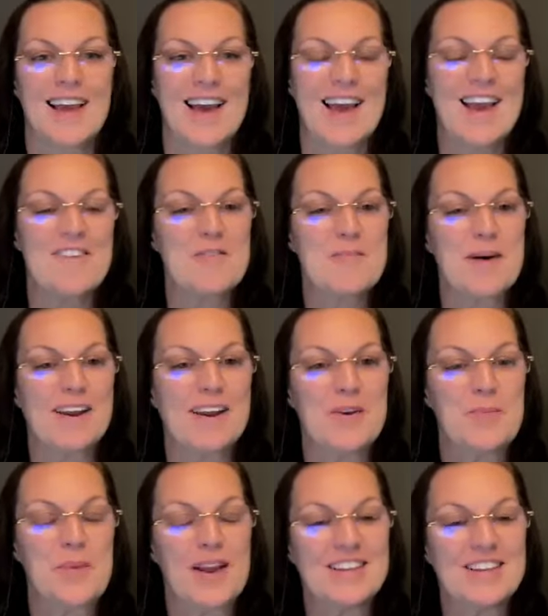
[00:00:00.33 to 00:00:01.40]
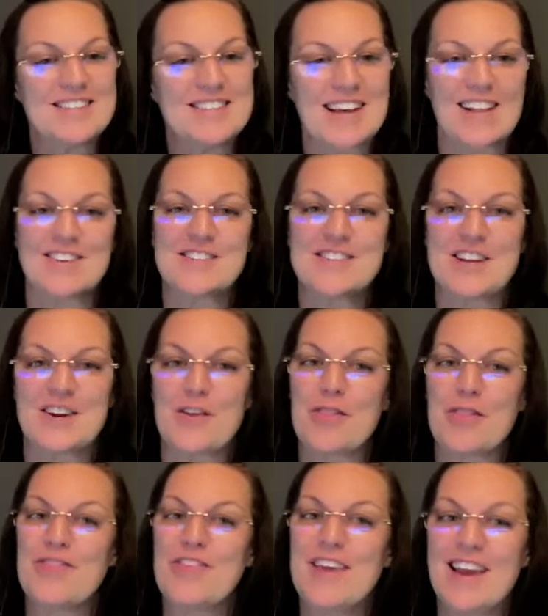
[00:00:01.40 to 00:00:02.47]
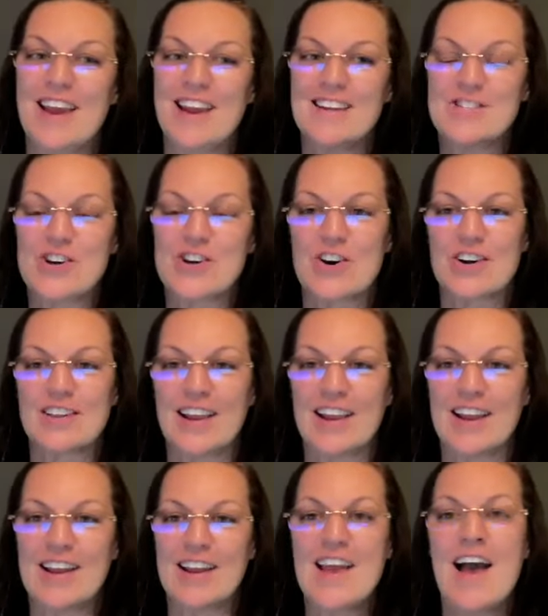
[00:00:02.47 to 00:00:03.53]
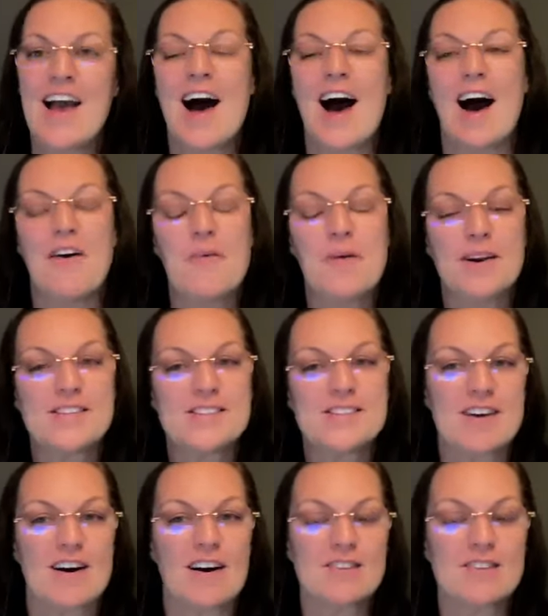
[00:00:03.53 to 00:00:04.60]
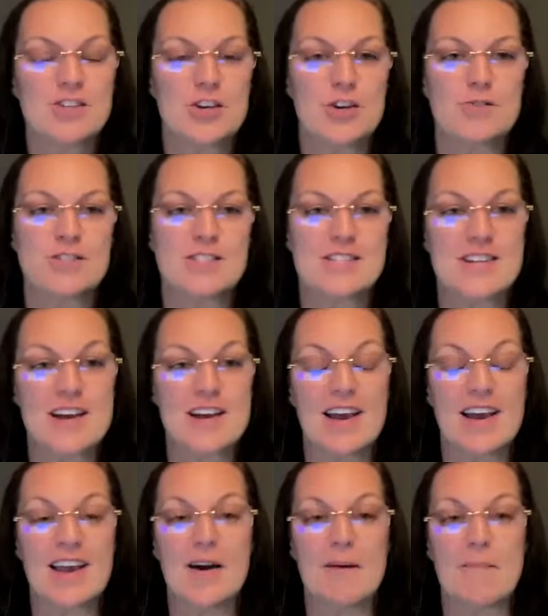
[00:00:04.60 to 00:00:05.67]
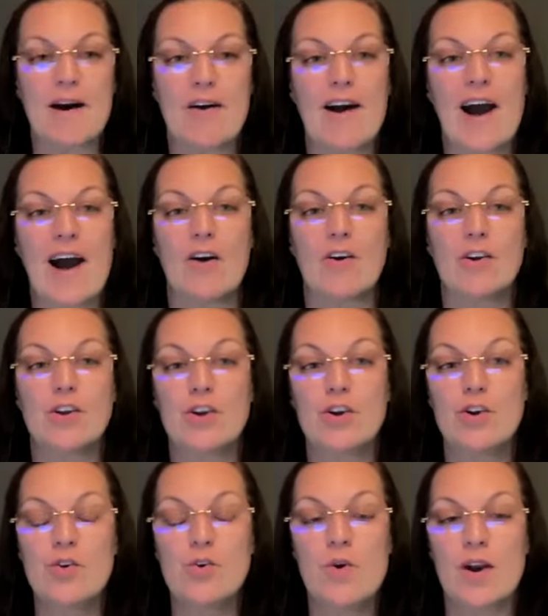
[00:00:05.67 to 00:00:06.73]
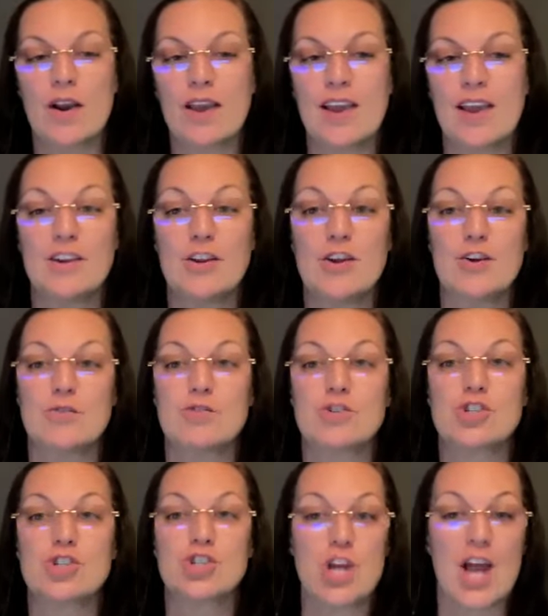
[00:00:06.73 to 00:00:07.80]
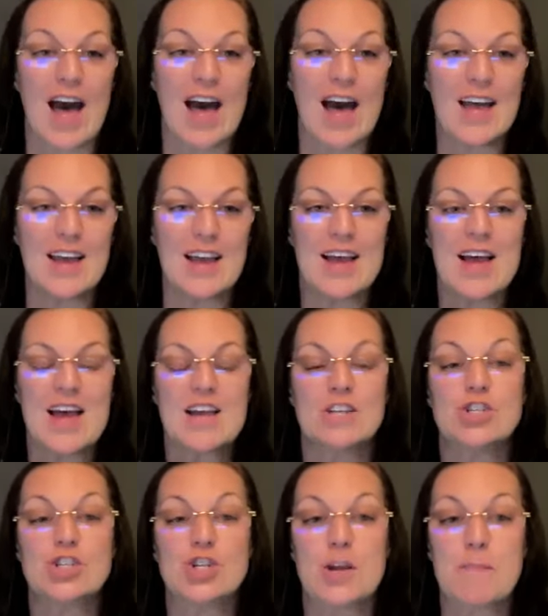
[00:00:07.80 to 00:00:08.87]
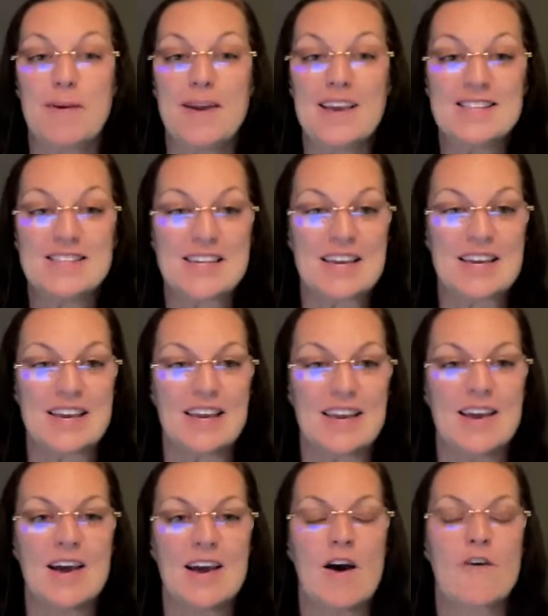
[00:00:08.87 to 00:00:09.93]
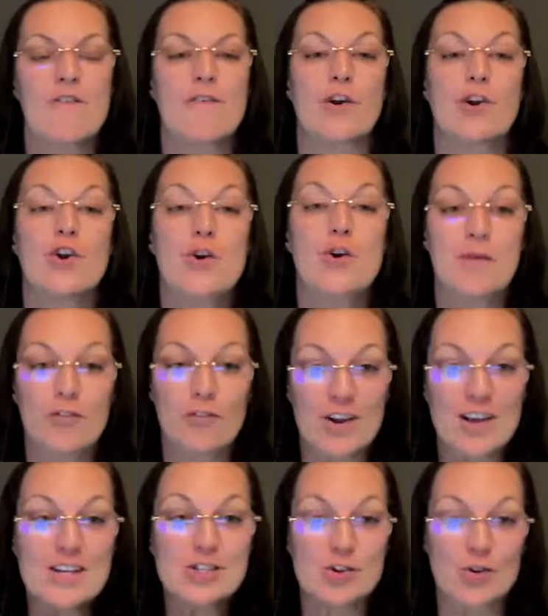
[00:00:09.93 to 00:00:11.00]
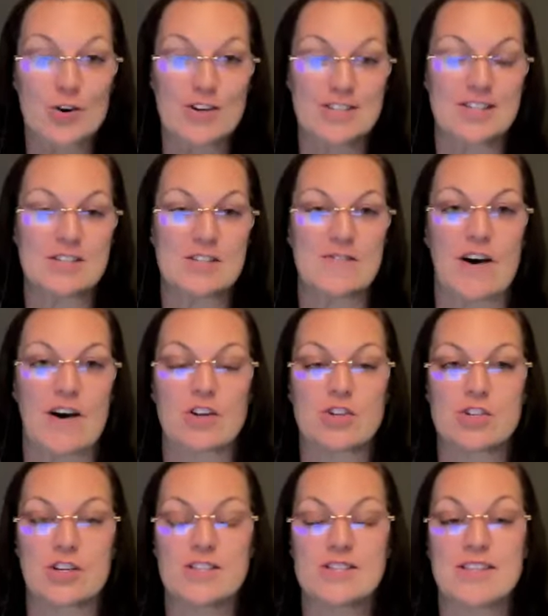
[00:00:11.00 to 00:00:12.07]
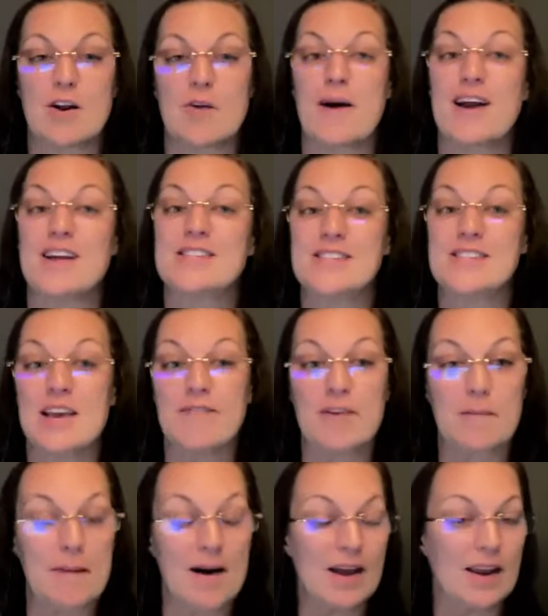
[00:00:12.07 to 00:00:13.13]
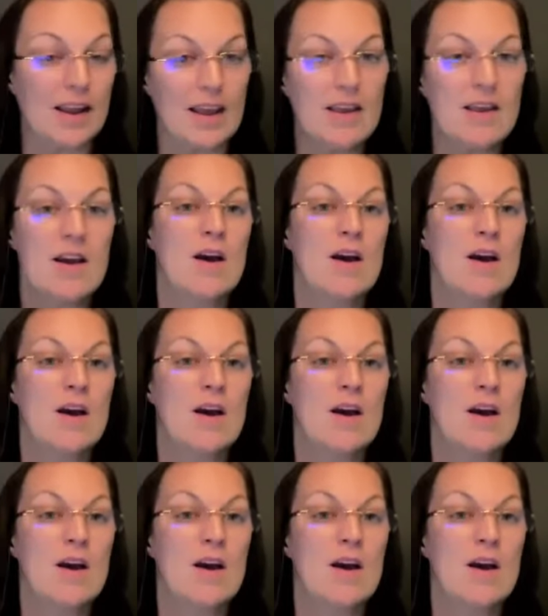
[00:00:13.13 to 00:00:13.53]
Hey everybody, Wendy Sellers here, the HR lady. I wanted to talk to you today about how you can use ChatGPT for human resources functions, thereby saving money.